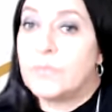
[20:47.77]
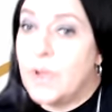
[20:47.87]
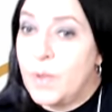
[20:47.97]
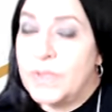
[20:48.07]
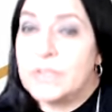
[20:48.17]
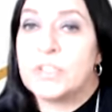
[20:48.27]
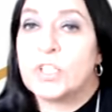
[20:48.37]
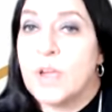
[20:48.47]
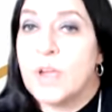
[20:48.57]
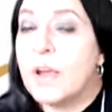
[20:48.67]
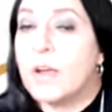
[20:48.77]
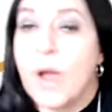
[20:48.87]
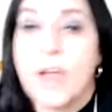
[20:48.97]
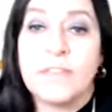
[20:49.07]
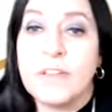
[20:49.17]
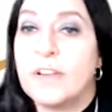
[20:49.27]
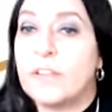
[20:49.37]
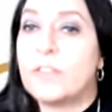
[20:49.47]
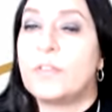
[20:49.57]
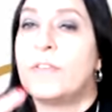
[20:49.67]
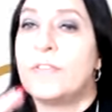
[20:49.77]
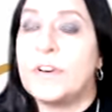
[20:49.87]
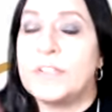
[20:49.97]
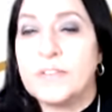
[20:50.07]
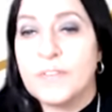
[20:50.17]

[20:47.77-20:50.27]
come into Chicago. I've done it the reverse.